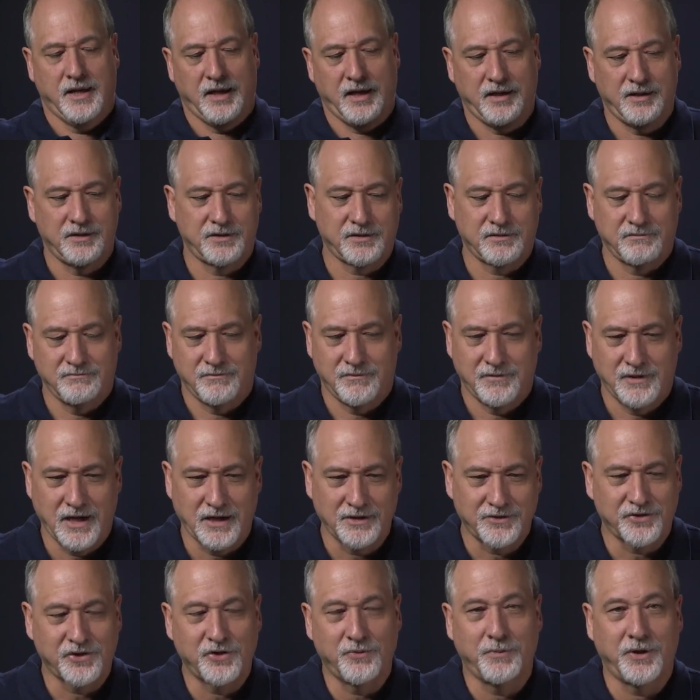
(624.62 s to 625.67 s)
is
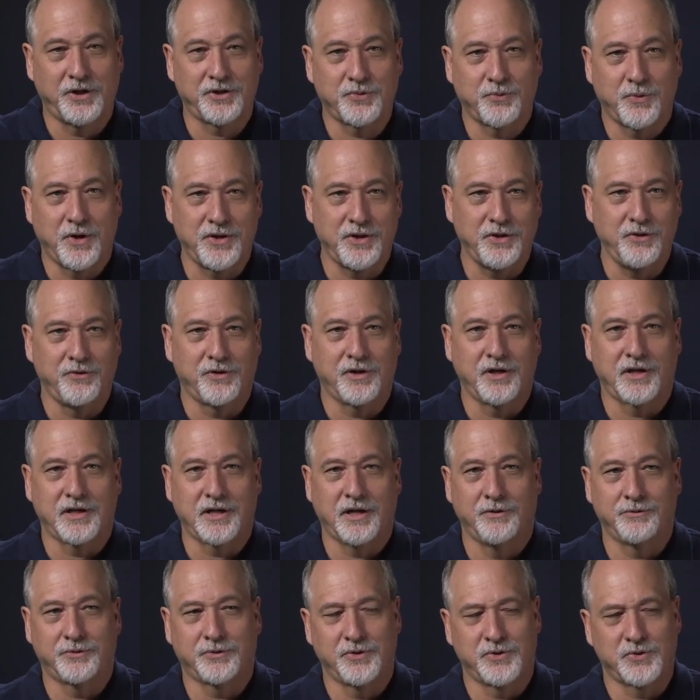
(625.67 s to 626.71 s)
not so much whether you can
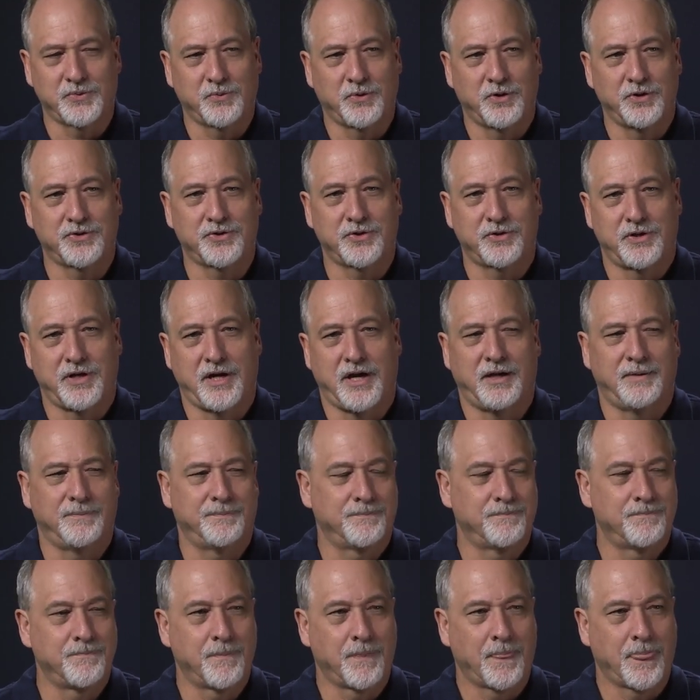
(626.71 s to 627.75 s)
count those words or not,
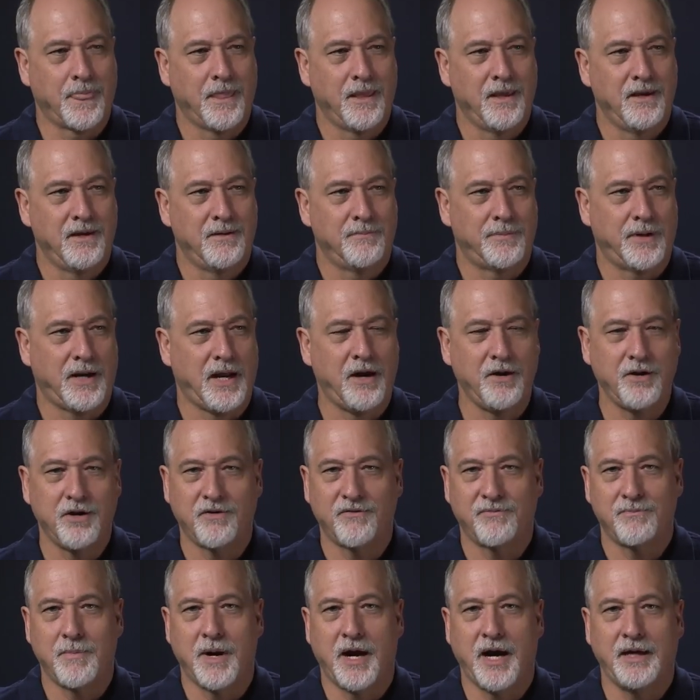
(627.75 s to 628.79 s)
but how
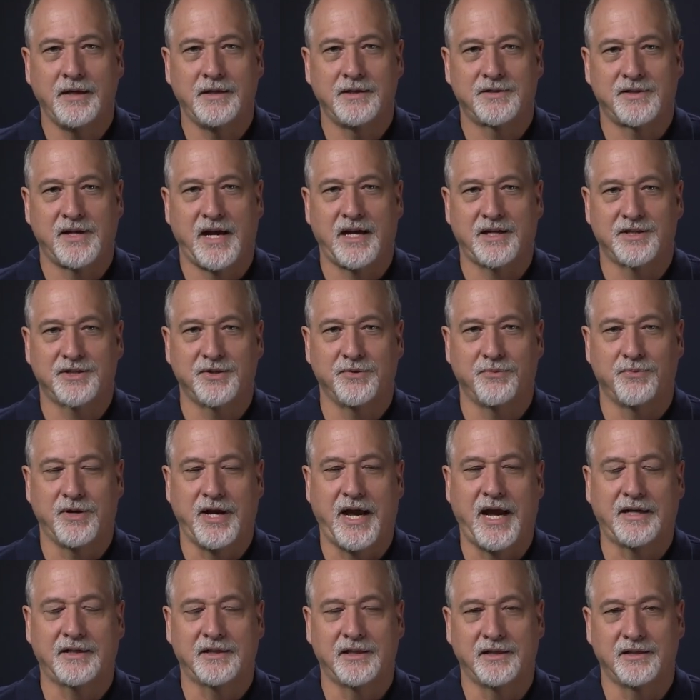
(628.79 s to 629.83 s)
your mind is actually
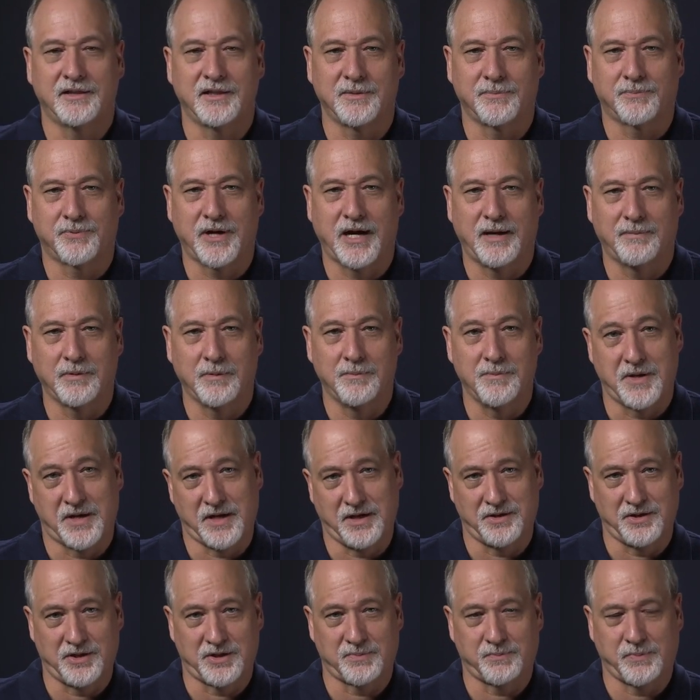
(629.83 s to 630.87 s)
reacting to the problem that I
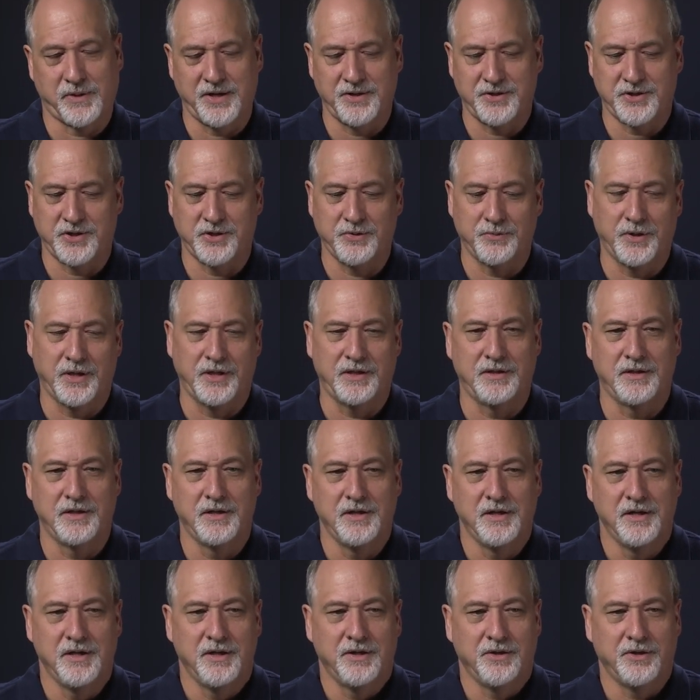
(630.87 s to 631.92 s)
just placed you in.
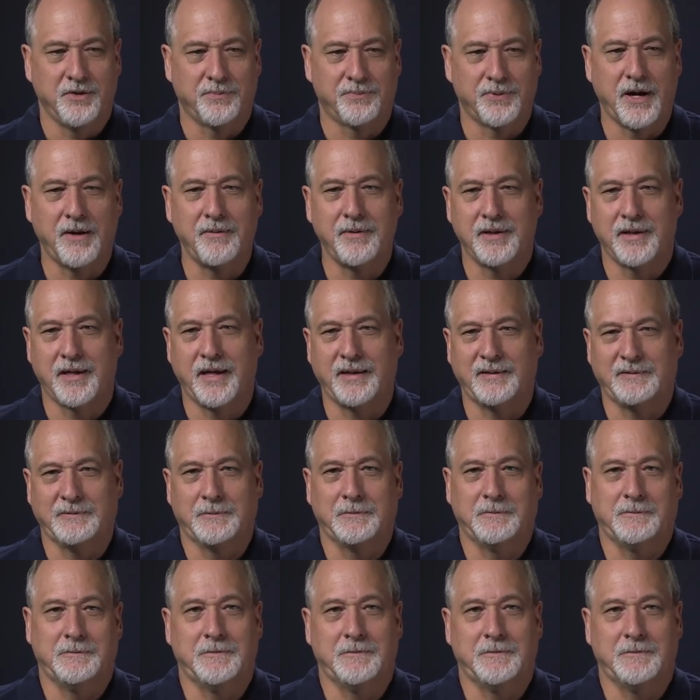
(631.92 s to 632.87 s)
You're probably like,